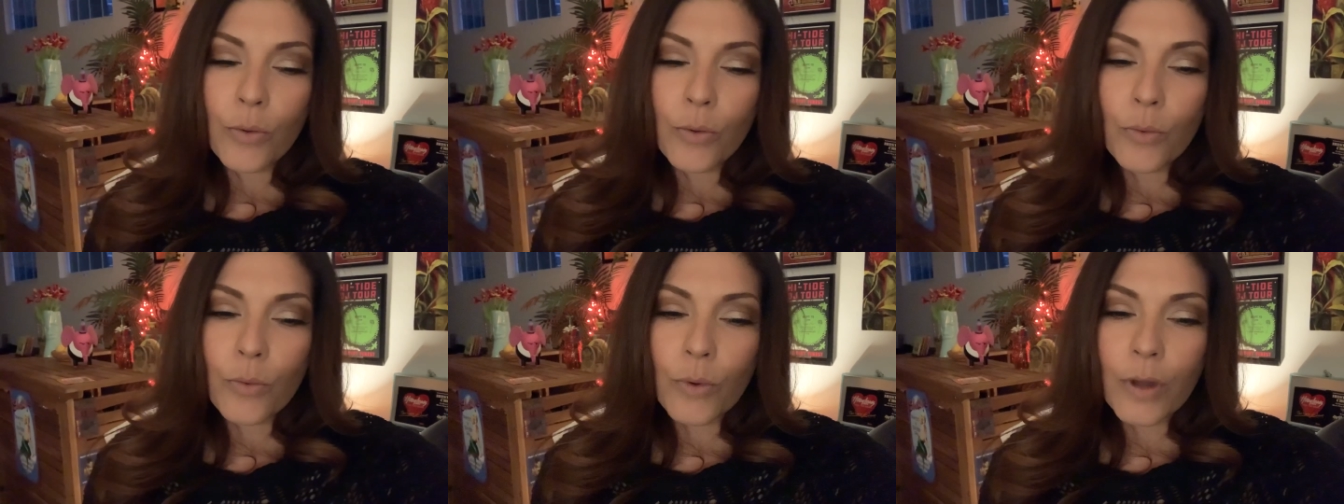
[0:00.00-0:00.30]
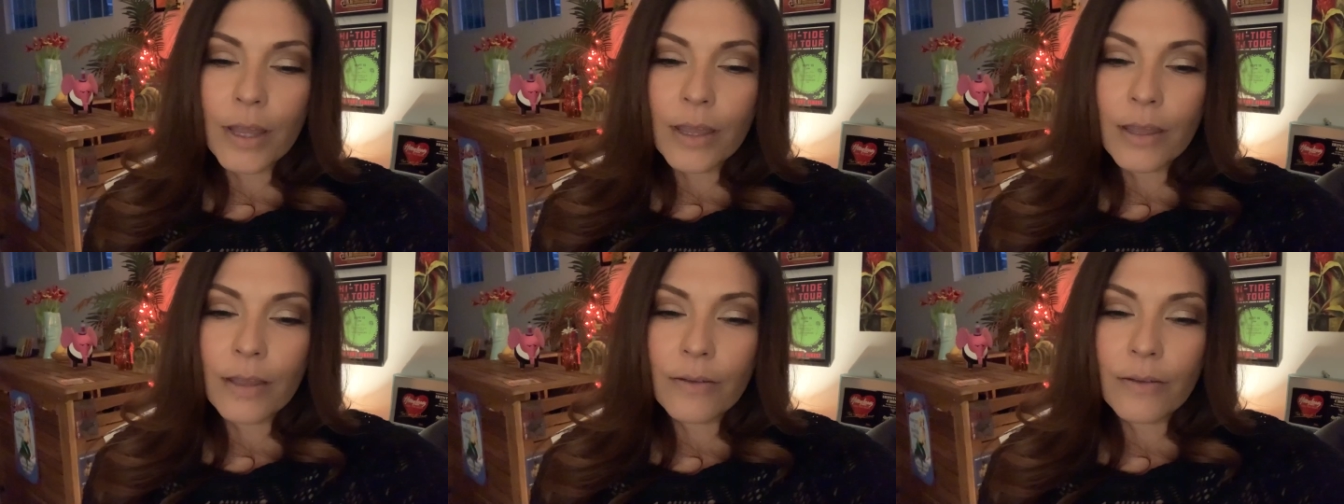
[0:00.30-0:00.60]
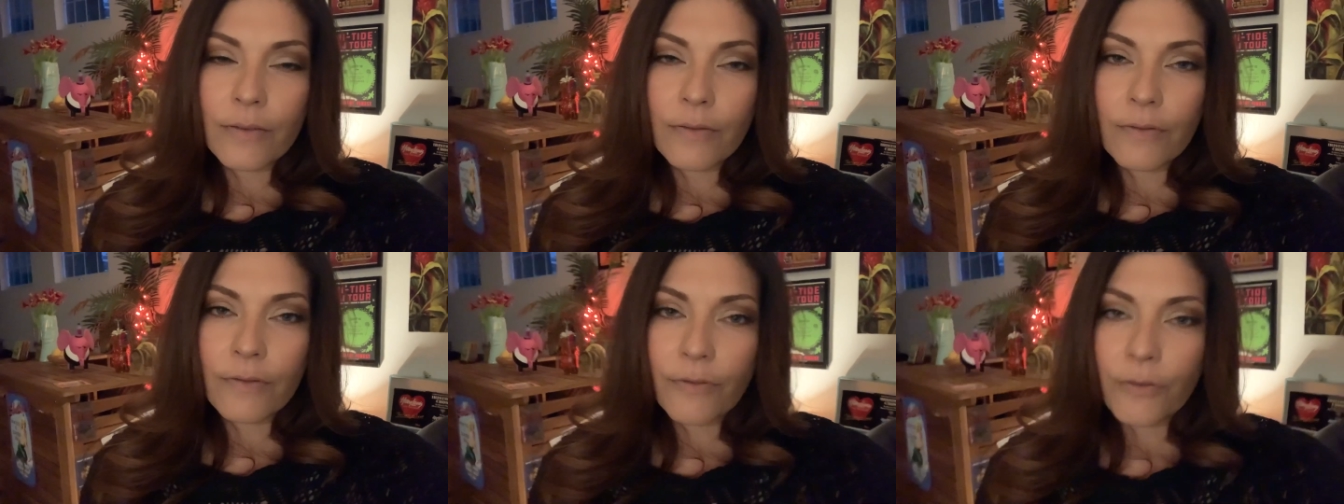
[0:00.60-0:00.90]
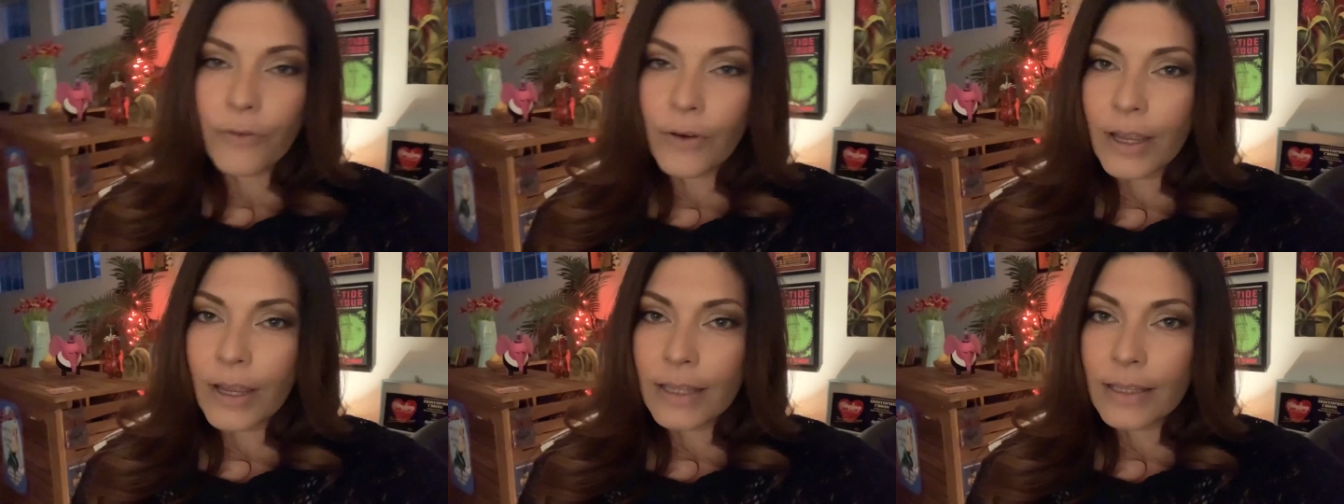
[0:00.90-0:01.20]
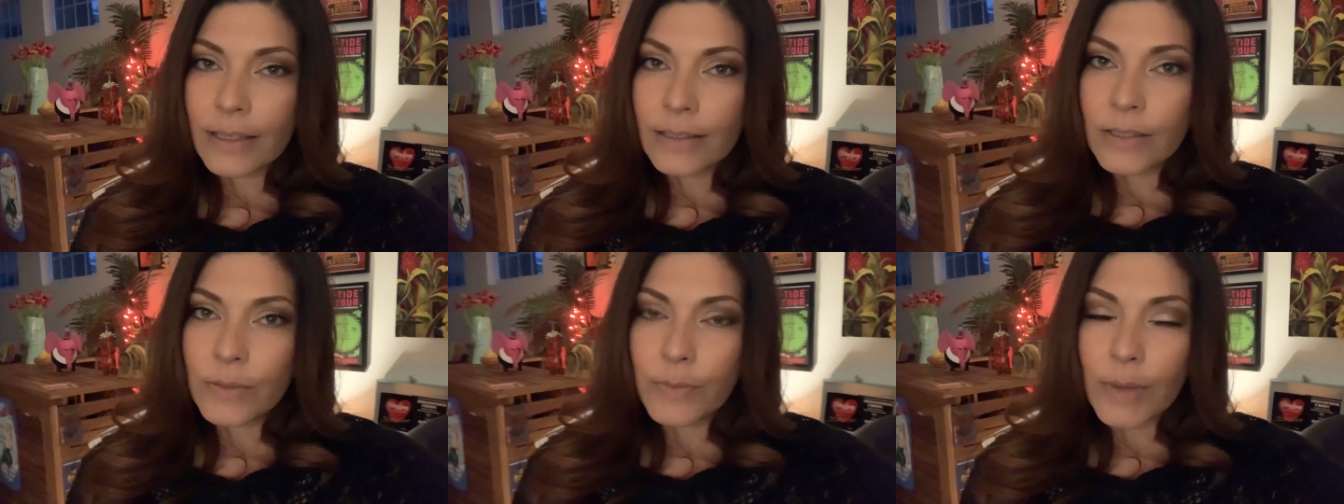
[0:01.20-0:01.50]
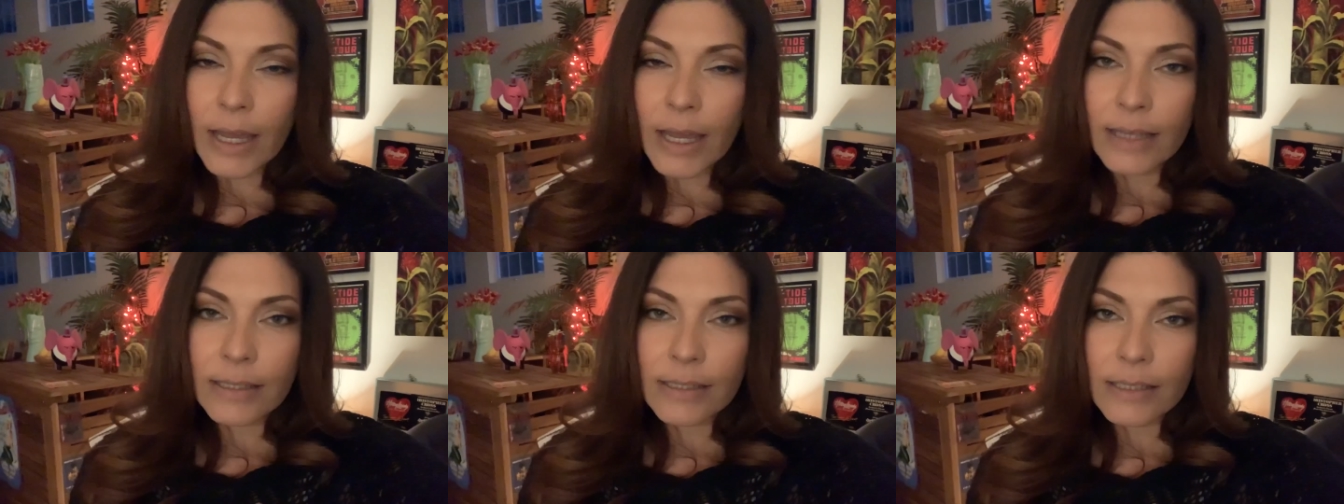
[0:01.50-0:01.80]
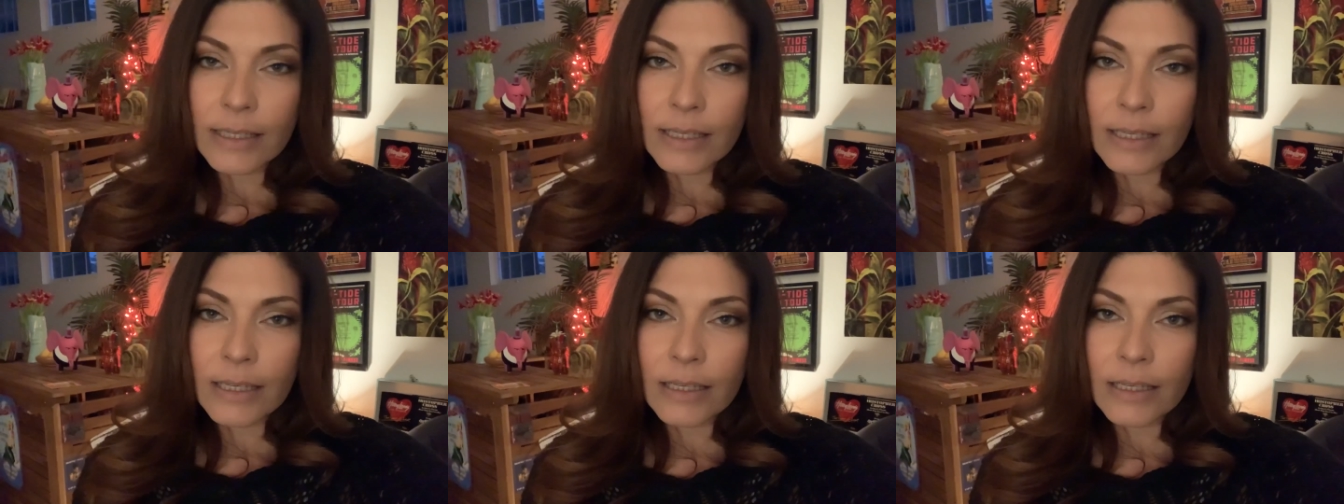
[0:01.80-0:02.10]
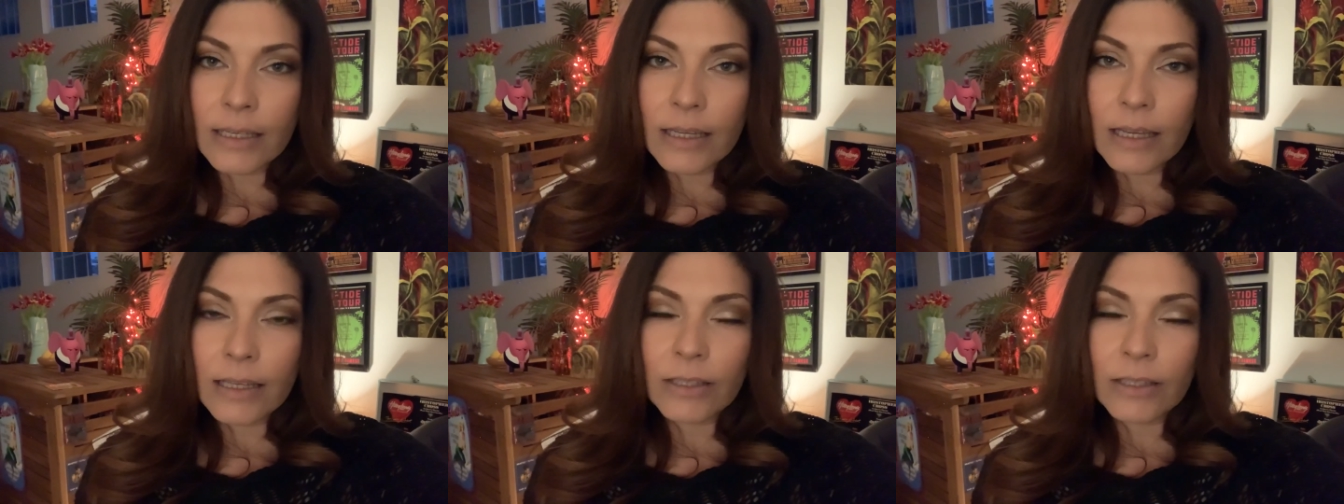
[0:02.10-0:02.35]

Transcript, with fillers: what Fred's passing.